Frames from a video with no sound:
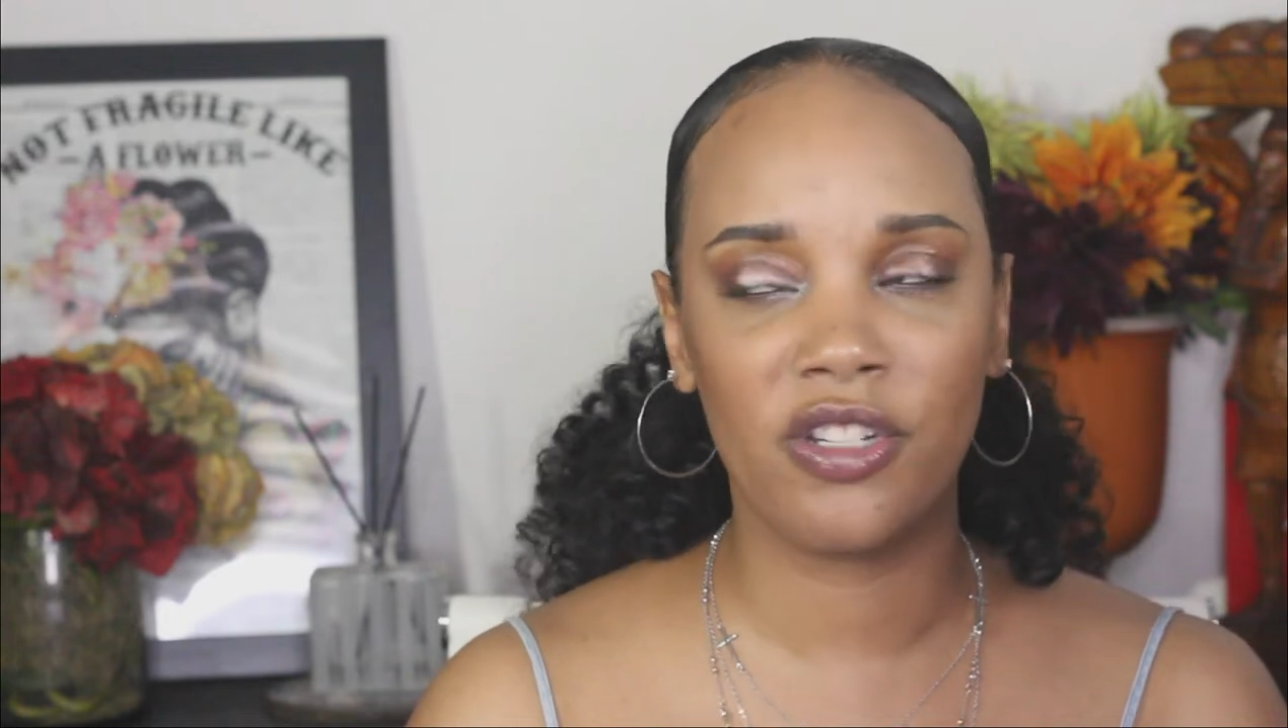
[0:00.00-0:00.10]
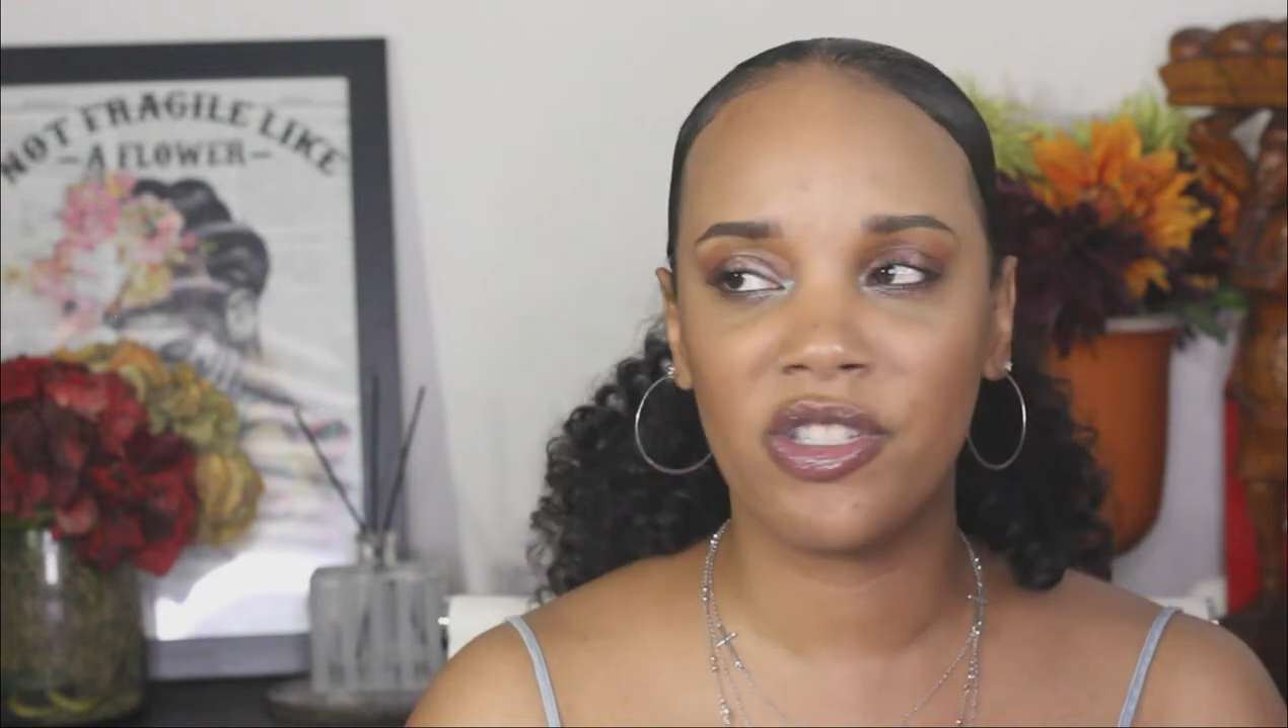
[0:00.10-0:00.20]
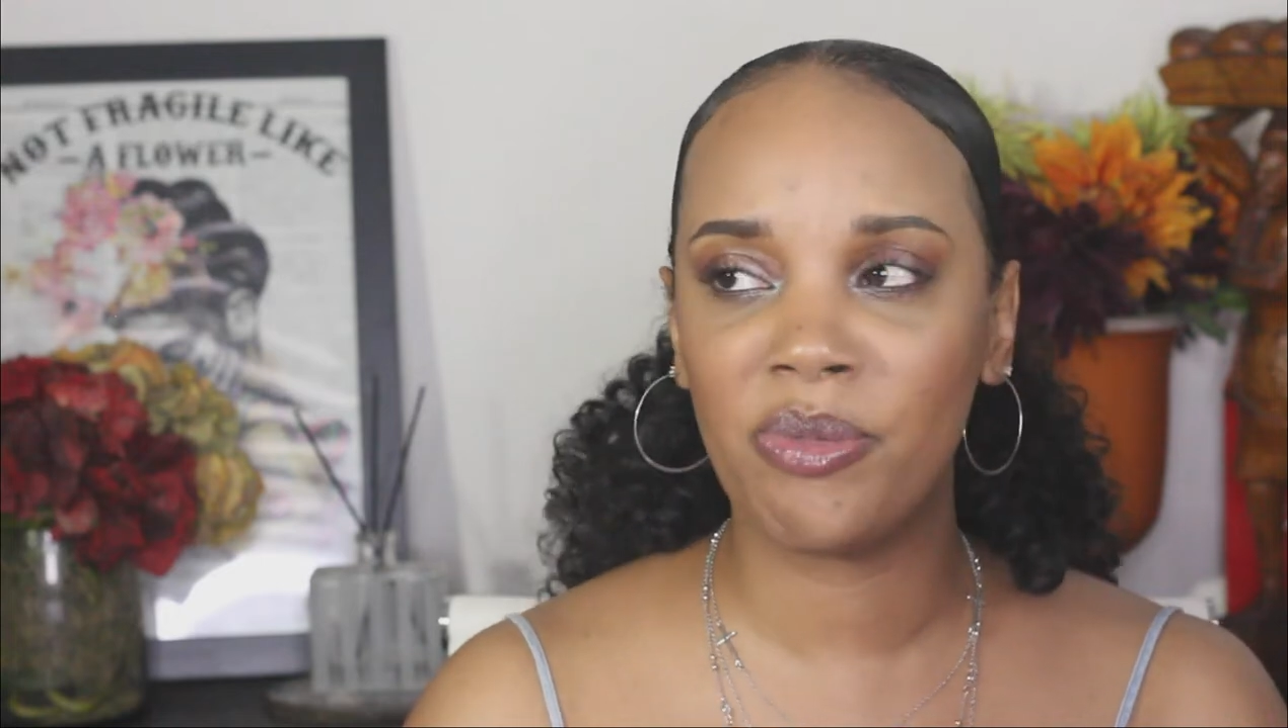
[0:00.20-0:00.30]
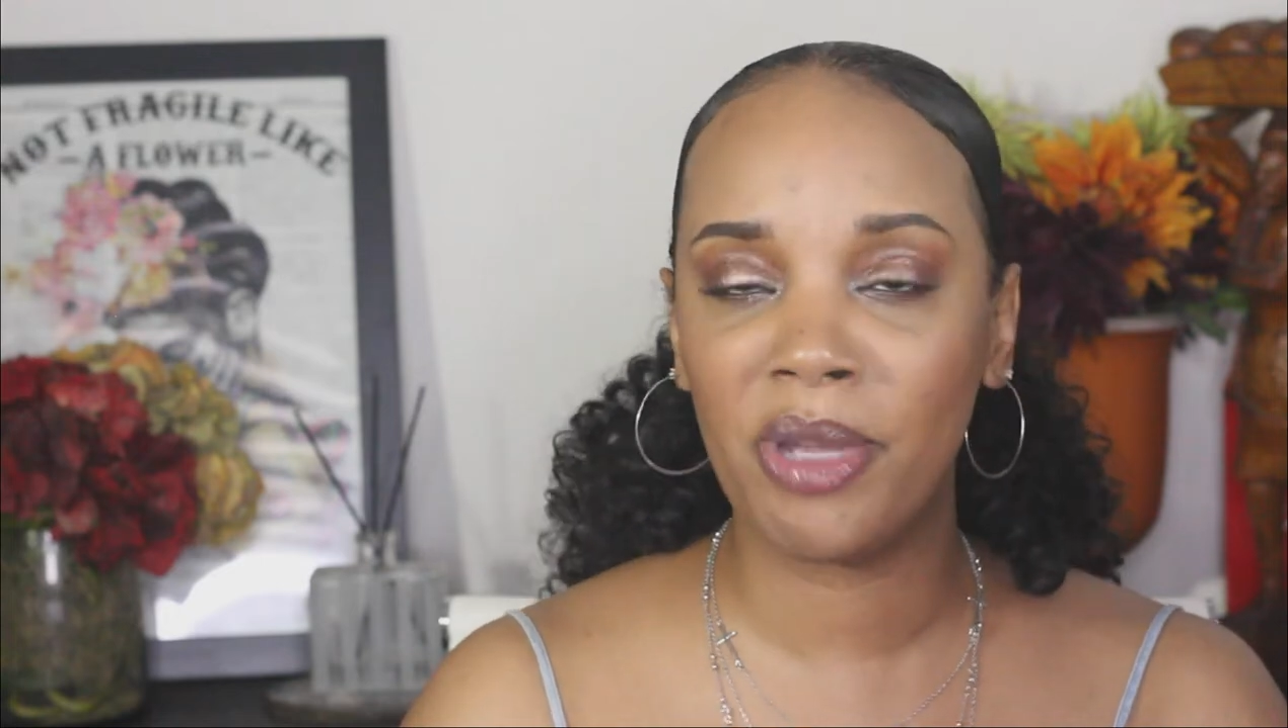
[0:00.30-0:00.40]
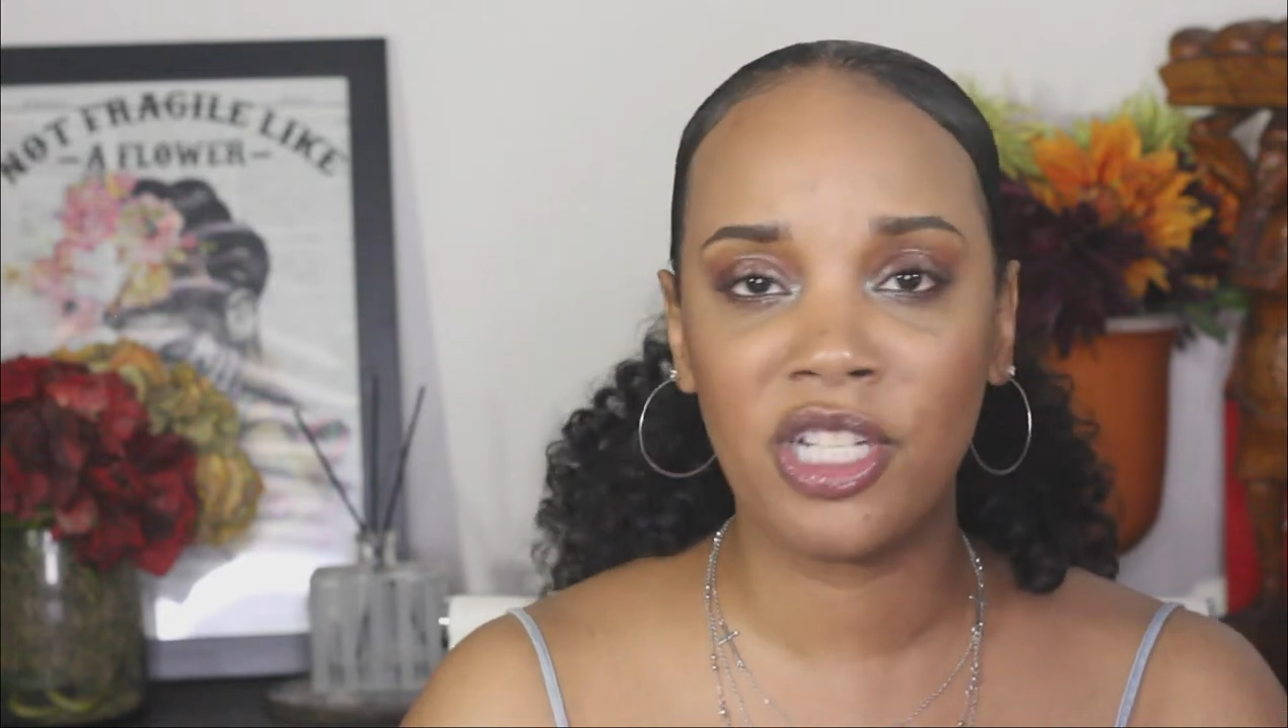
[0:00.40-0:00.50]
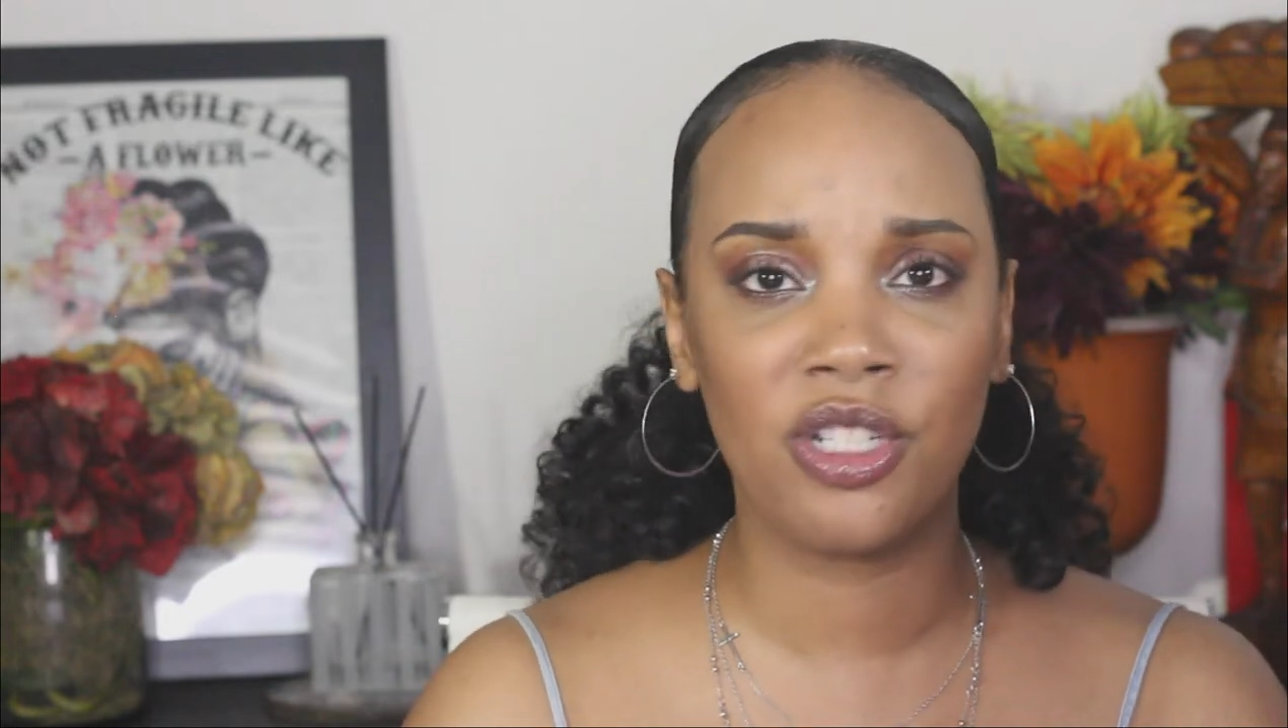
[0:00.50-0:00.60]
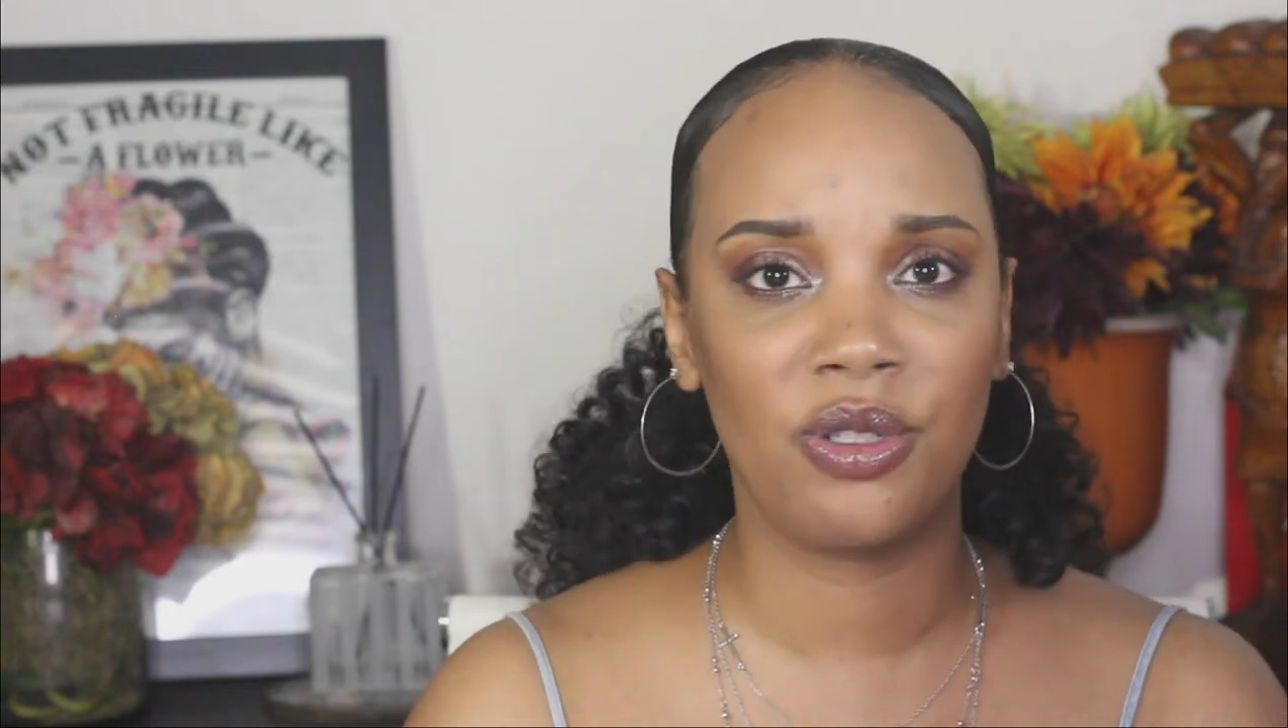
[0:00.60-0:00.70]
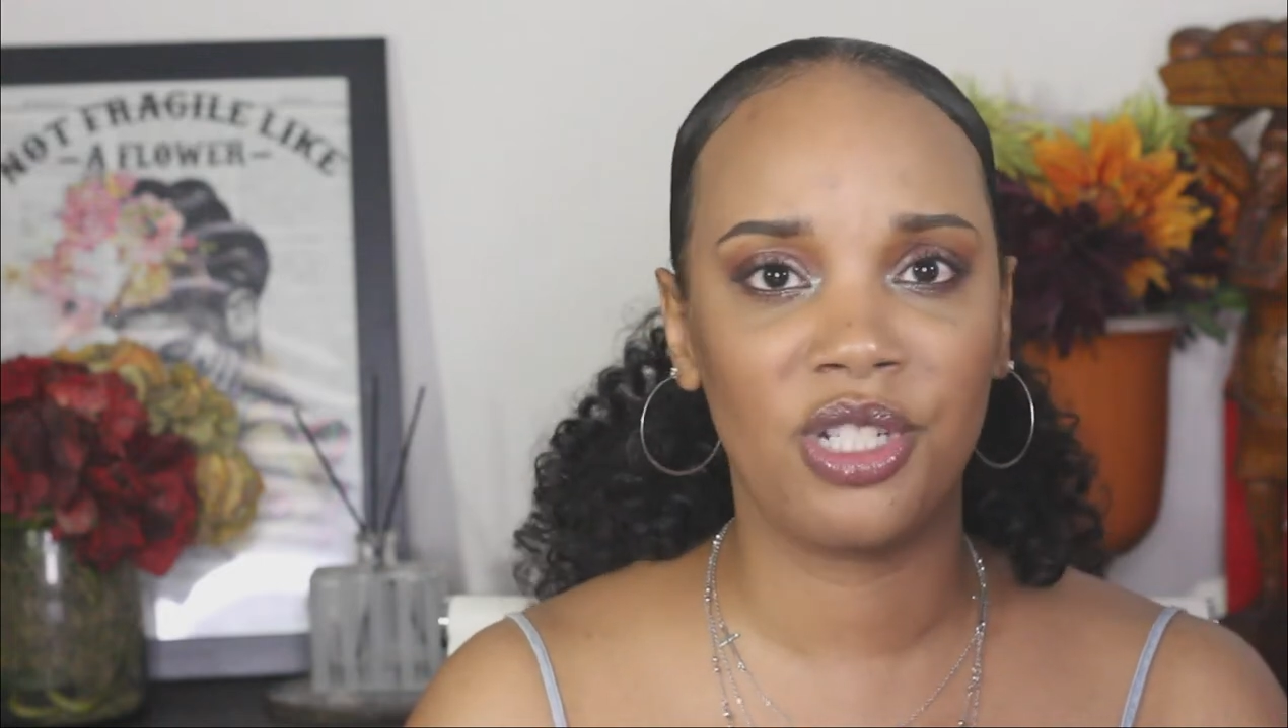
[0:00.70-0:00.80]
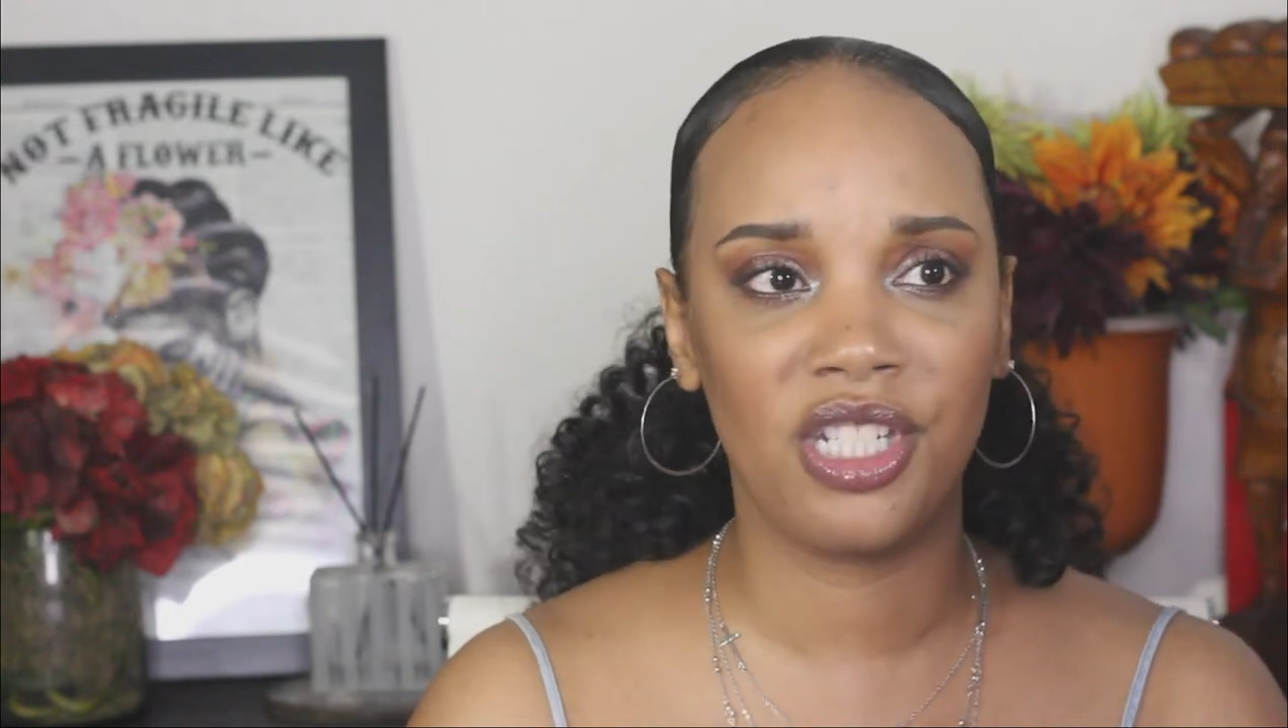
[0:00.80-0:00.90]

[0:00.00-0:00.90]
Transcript: her special